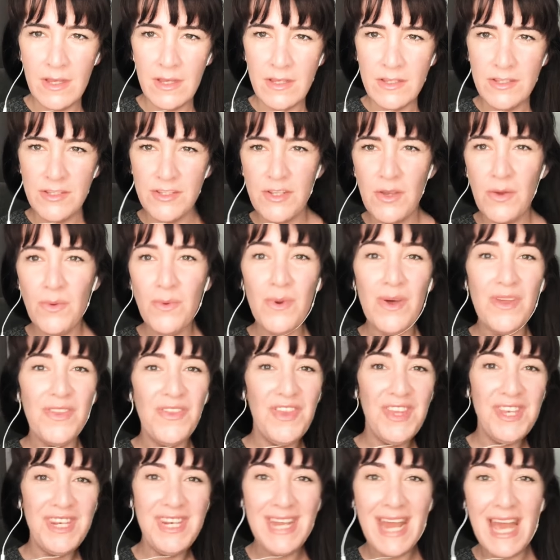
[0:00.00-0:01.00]
So
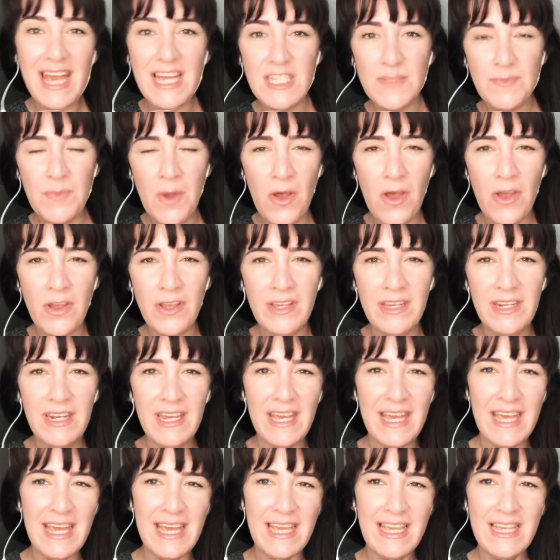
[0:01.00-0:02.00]
the next point
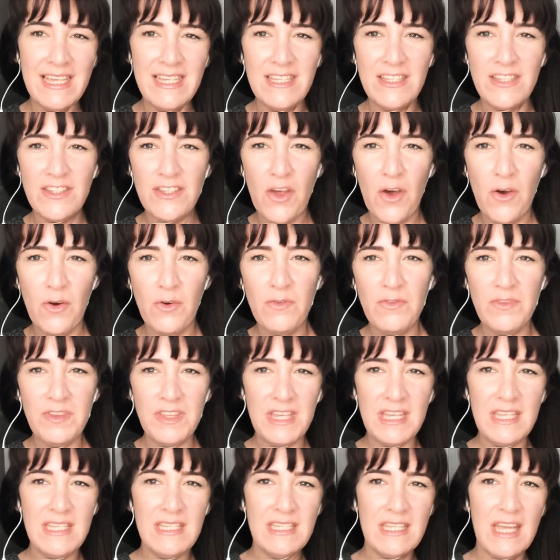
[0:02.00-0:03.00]
is over
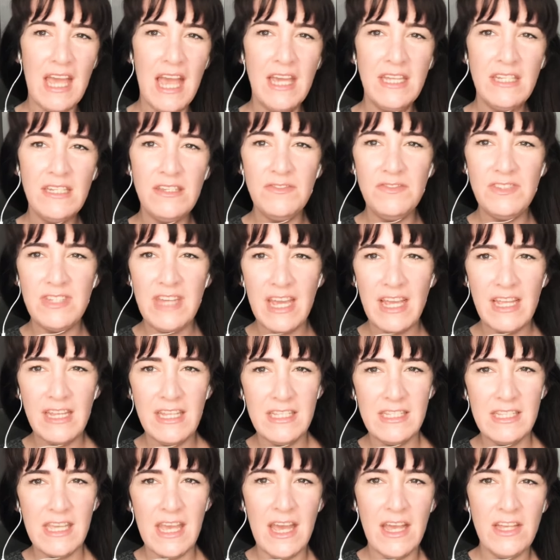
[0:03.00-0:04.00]
this kind of
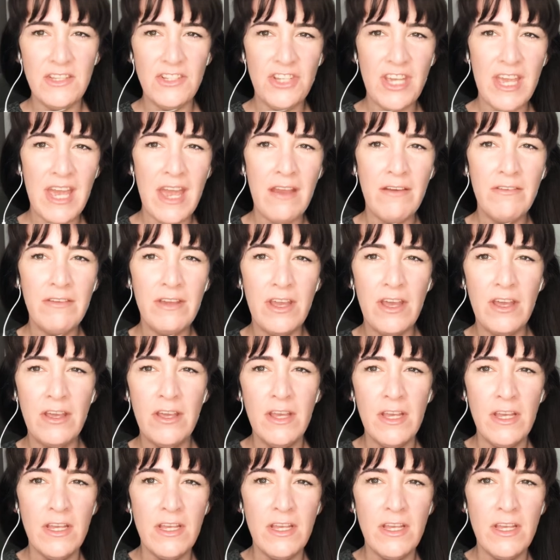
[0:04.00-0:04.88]
décolletage area.